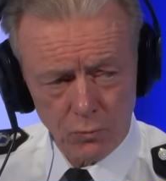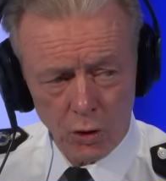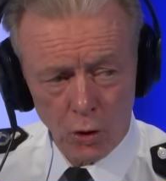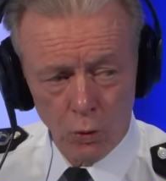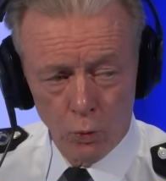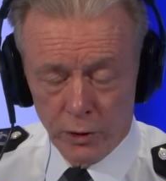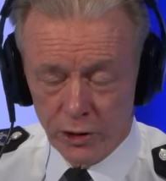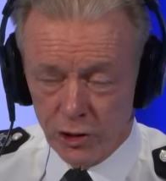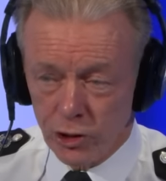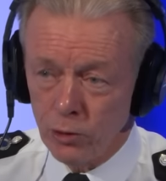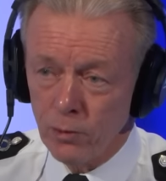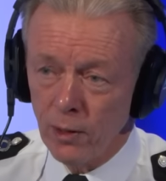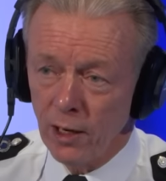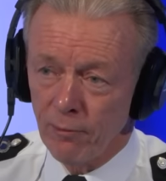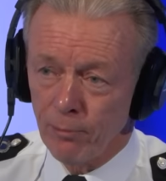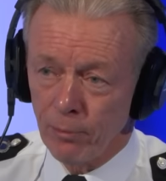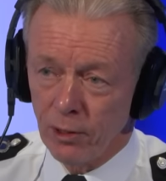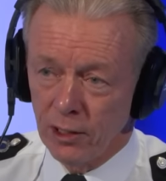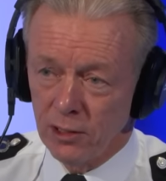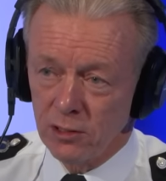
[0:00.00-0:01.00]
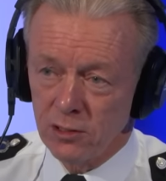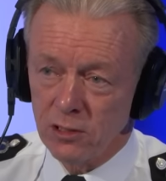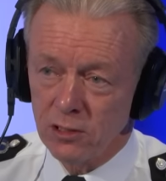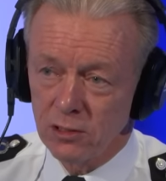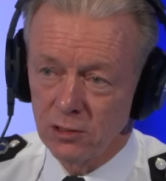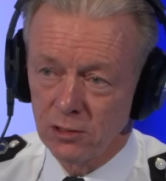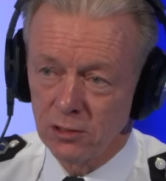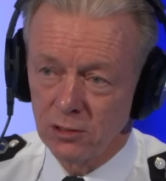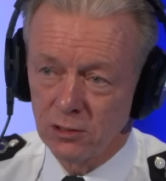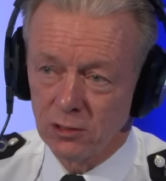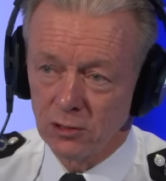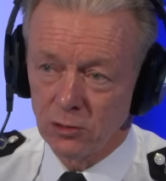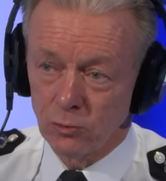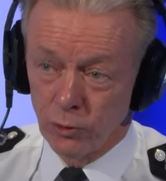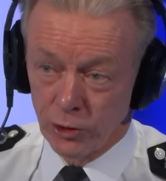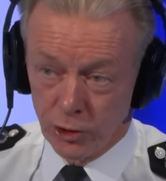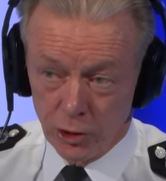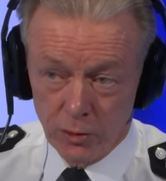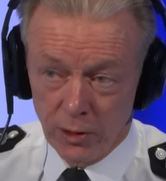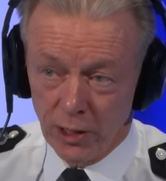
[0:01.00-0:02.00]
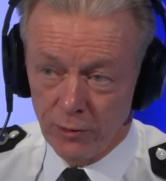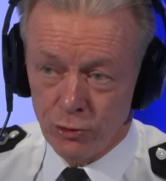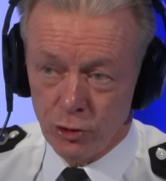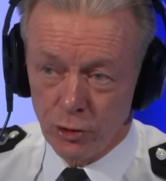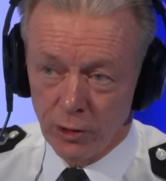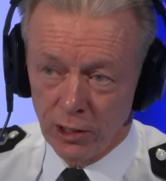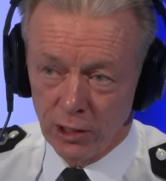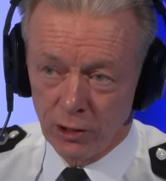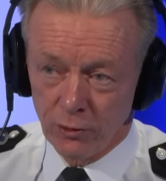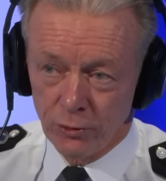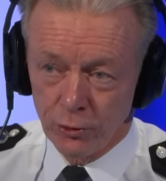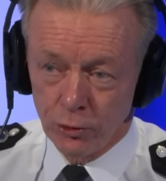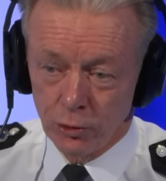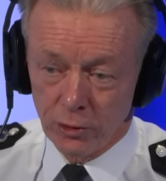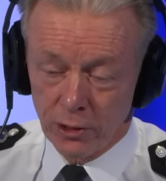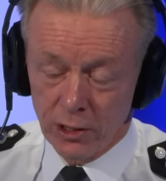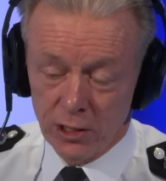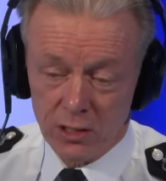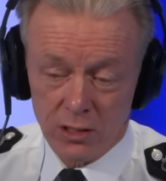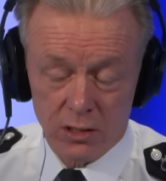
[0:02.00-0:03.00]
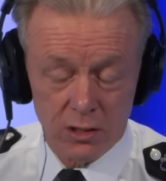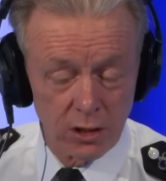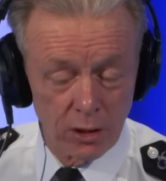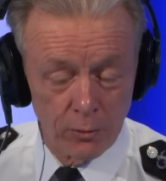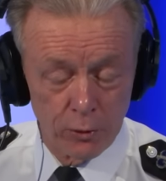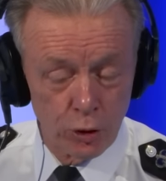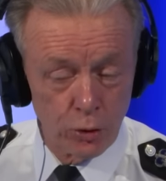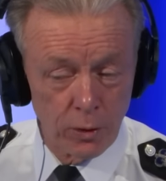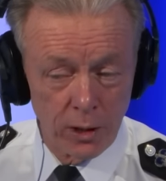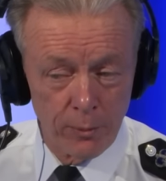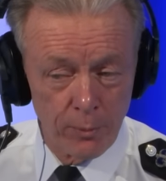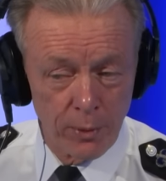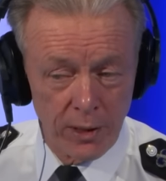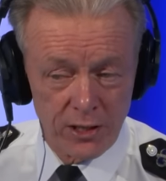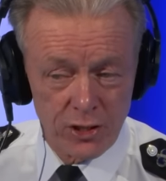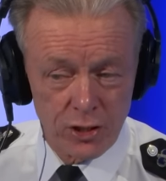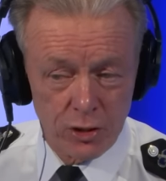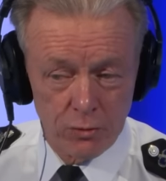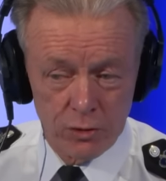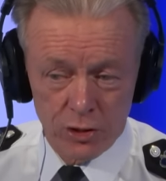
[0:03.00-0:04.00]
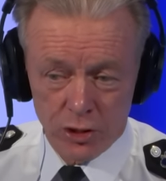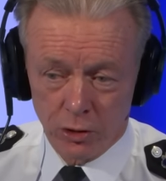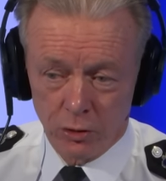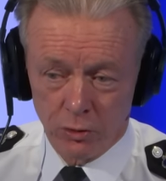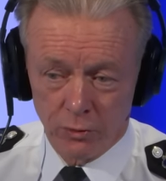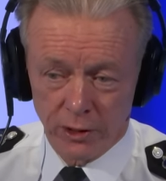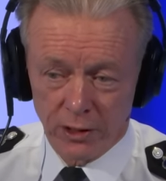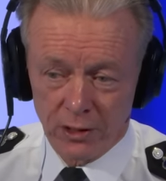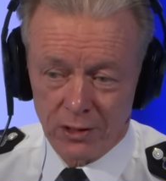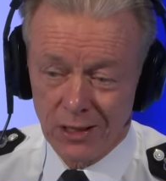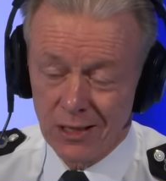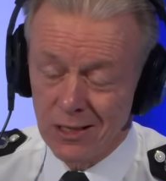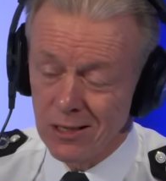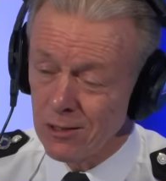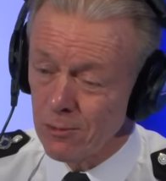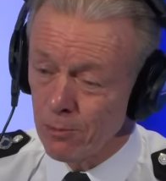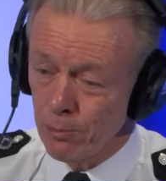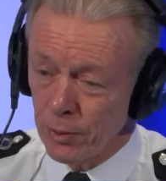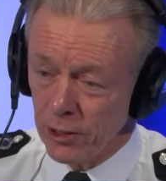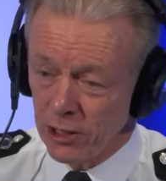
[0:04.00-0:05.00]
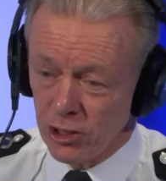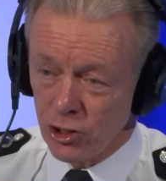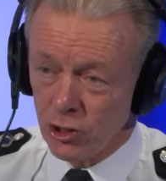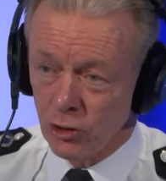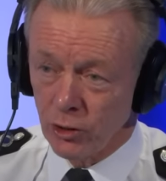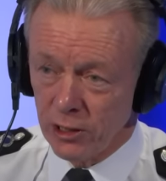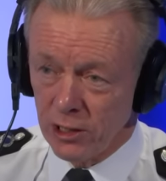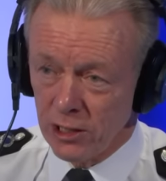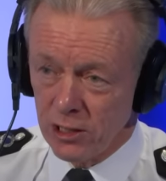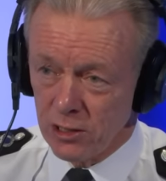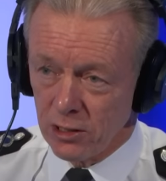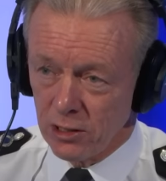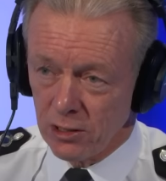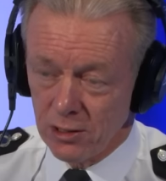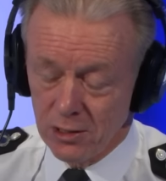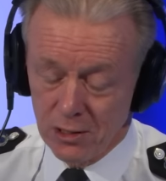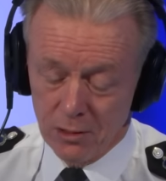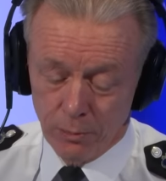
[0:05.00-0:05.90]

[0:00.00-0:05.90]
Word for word: We do have plans, we do have training for this, and we do our best to resolve it, but it's not easy.